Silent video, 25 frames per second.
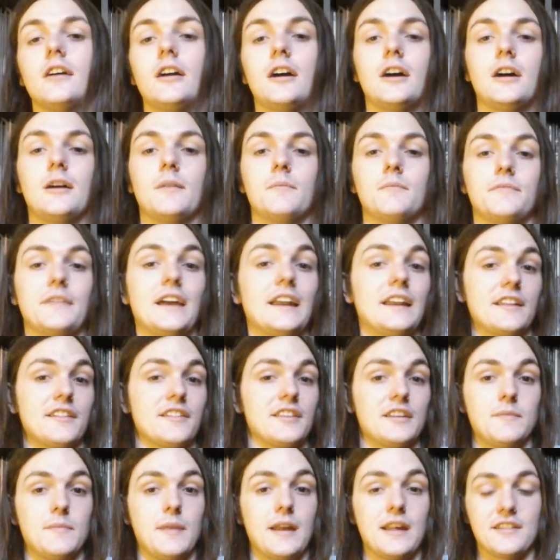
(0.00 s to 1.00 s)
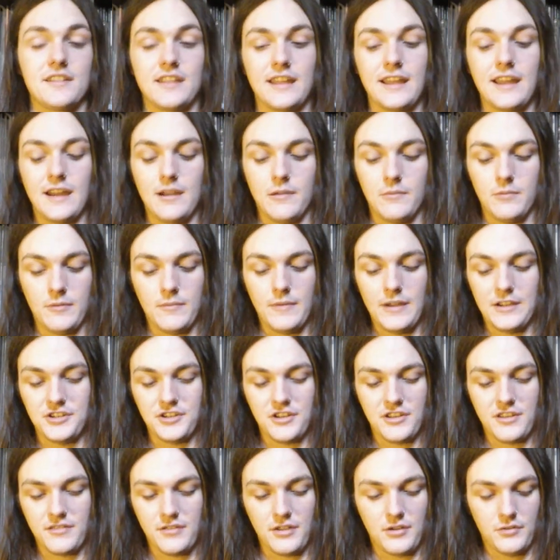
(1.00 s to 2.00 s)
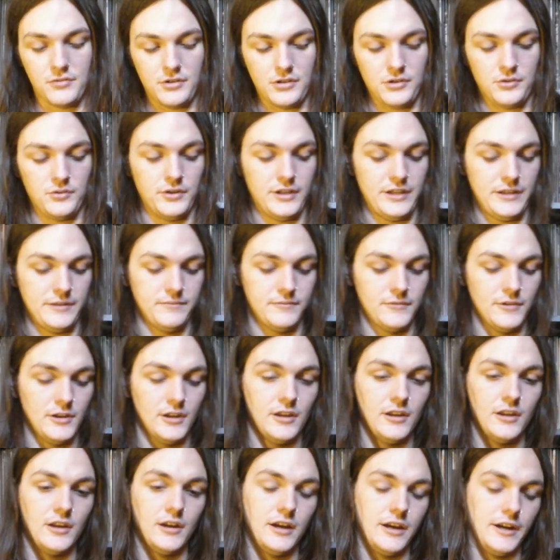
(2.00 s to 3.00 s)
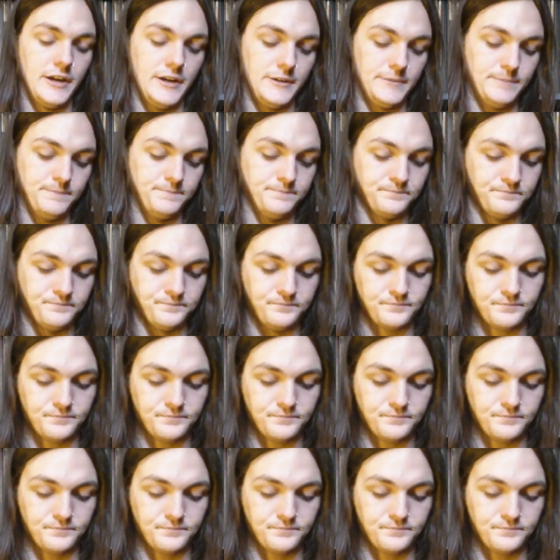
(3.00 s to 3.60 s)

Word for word: Um, that is an amazing album, I just don't own it. Um,